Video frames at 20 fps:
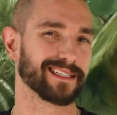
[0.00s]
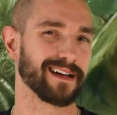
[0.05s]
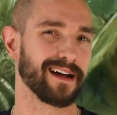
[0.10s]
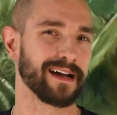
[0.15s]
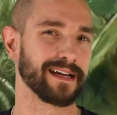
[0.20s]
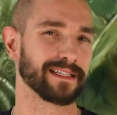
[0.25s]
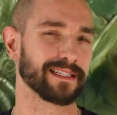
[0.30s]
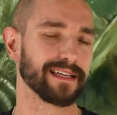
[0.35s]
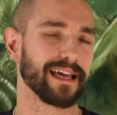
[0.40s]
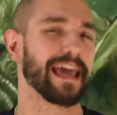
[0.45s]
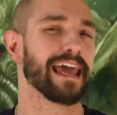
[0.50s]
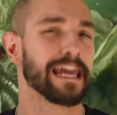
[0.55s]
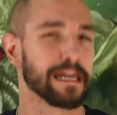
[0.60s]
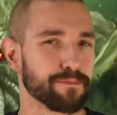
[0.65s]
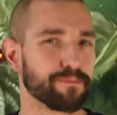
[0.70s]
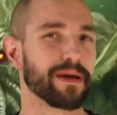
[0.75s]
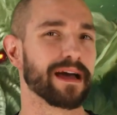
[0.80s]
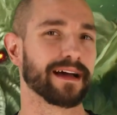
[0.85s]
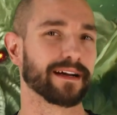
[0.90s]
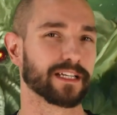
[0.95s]
size
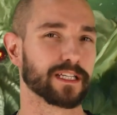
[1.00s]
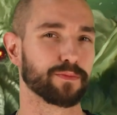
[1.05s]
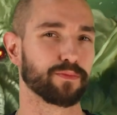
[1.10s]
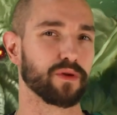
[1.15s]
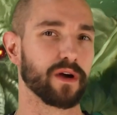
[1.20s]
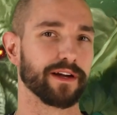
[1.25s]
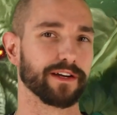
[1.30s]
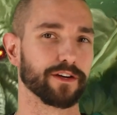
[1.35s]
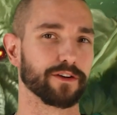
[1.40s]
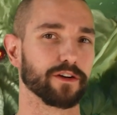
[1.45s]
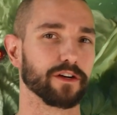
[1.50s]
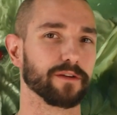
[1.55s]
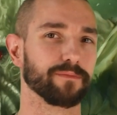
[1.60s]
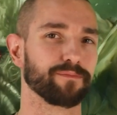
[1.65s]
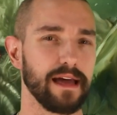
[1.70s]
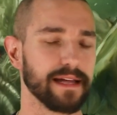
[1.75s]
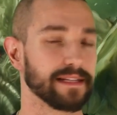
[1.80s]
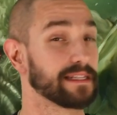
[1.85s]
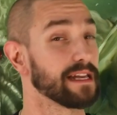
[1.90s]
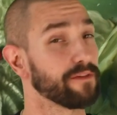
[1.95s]
apex predator.
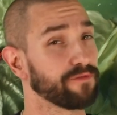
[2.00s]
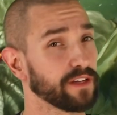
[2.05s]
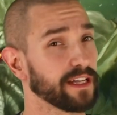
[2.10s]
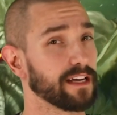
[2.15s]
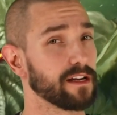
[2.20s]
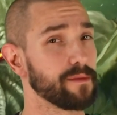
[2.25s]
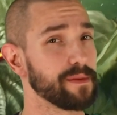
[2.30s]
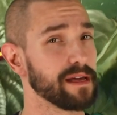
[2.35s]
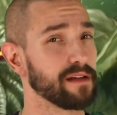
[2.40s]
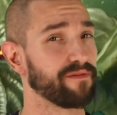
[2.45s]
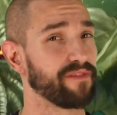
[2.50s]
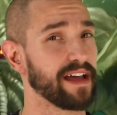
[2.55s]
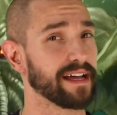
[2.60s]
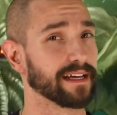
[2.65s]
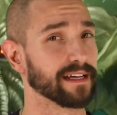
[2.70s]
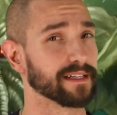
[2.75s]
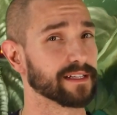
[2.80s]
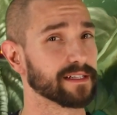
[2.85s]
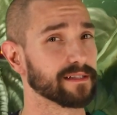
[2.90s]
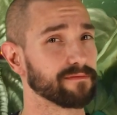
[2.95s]
It's definitely gonna be in
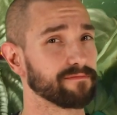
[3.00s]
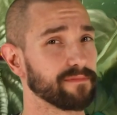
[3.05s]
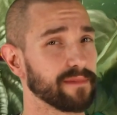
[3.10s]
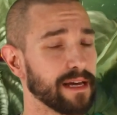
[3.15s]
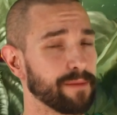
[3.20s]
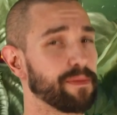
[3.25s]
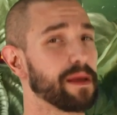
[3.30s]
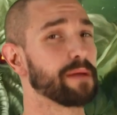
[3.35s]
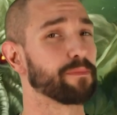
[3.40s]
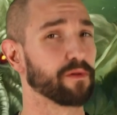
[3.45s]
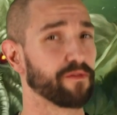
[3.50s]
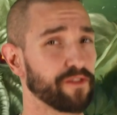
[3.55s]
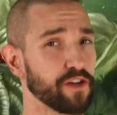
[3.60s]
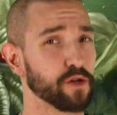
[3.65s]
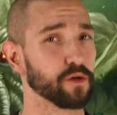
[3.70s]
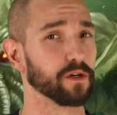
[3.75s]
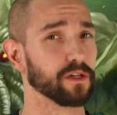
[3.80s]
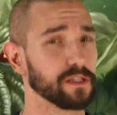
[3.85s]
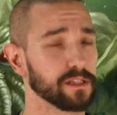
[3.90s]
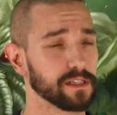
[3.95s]
Vegas, and
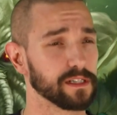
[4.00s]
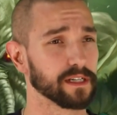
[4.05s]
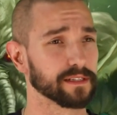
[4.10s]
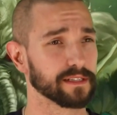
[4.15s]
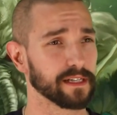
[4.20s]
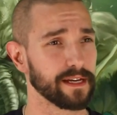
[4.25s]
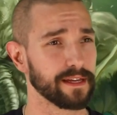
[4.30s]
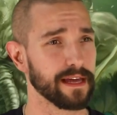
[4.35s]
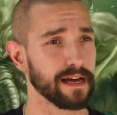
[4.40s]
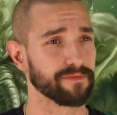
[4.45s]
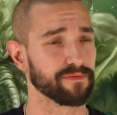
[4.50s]
pay-per-view. I'll tell you